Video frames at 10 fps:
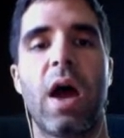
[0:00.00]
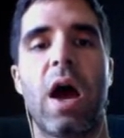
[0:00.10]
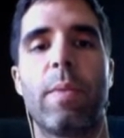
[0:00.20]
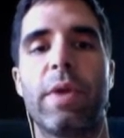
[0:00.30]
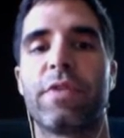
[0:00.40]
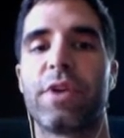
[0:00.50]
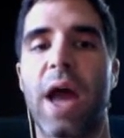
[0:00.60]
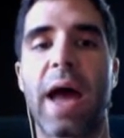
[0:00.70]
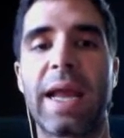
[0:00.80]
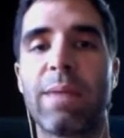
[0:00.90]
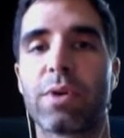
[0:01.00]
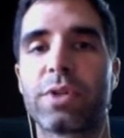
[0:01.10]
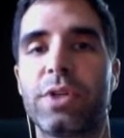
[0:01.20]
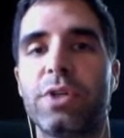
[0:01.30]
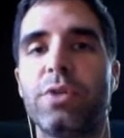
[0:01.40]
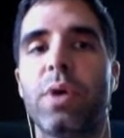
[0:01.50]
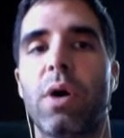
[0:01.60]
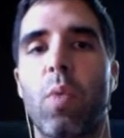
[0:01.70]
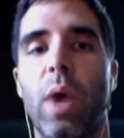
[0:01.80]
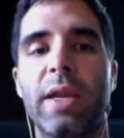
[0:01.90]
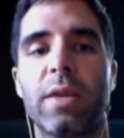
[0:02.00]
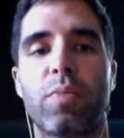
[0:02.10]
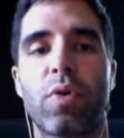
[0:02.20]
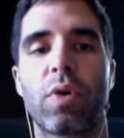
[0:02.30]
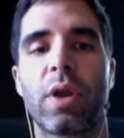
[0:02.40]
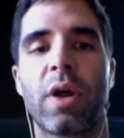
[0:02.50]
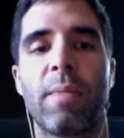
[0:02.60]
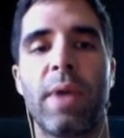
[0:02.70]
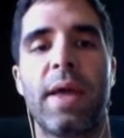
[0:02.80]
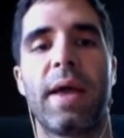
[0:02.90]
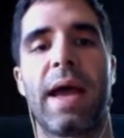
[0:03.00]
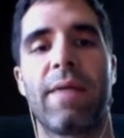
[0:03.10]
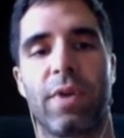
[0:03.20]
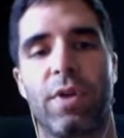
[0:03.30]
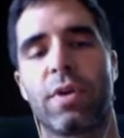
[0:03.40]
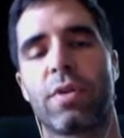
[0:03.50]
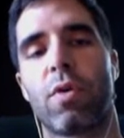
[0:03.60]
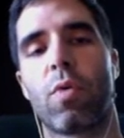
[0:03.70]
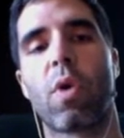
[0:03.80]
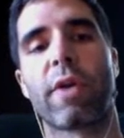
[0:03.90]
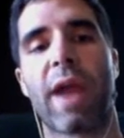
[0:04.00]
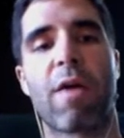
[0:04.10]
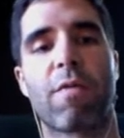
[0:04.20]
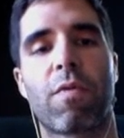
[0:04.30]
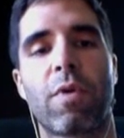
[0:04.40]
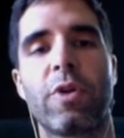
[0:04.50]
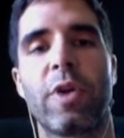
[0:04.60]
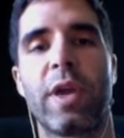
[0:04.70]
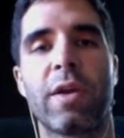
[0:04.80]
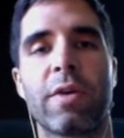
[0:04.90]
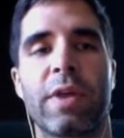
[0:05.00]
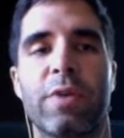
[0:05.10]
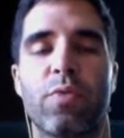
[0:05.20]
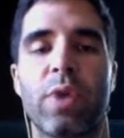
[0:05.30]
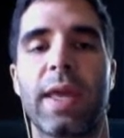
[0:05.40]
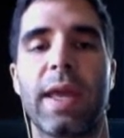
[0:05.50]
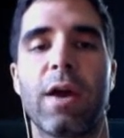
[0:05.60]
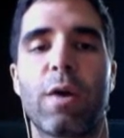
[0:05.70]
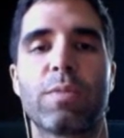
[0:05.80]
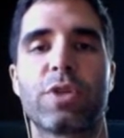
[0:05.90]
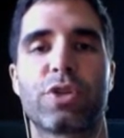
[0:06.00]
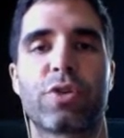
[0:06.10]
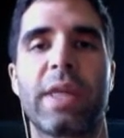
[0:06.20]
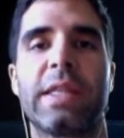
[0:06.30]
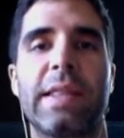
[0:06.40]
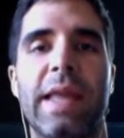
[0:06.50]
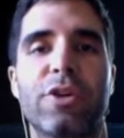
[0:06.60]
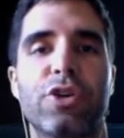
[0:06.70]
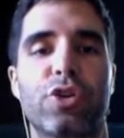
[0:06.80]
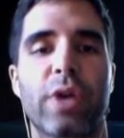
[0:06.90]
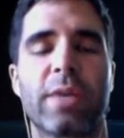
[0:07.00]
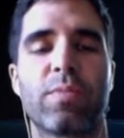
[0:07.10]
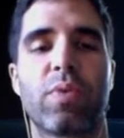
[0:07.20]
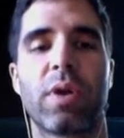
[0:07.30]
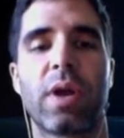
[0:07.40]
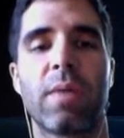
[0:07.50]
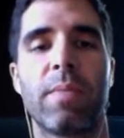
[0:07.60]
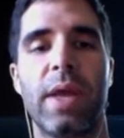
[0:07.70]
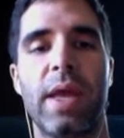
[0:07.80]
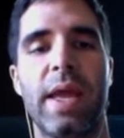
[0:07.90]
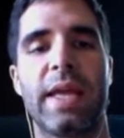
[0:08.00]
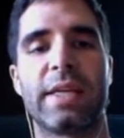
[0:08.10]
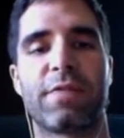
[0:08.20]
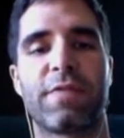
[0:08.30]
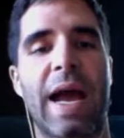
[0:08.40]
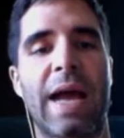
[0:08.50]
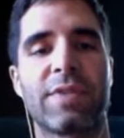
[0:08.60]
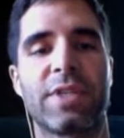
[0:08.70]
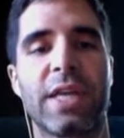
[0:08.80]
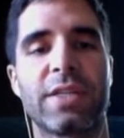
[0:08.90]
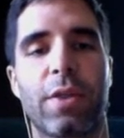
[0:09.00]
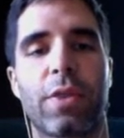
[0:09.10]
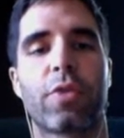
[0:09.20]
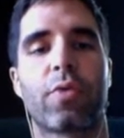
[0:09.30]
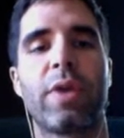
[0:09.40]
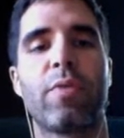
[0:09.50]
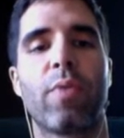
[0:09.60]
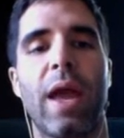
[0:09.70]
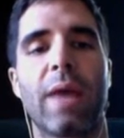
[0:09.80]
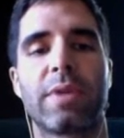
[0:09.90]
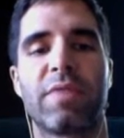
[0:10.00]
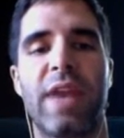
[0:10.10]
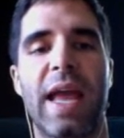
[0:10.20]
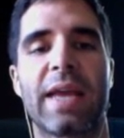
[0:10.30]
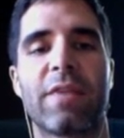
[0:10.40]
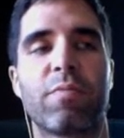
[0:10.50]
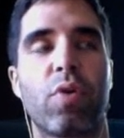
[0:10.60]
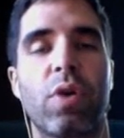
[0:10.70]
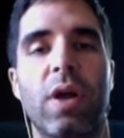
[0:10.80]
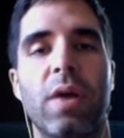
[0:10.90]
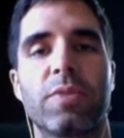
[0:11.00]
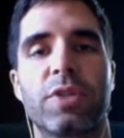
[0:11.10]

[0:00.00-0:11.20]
If you're not able to do a weighted pull-up, I have a good little workout for you here that really helps strengthen that strict pull-up. It's 5 sets of 3 reps of negative pull-ups.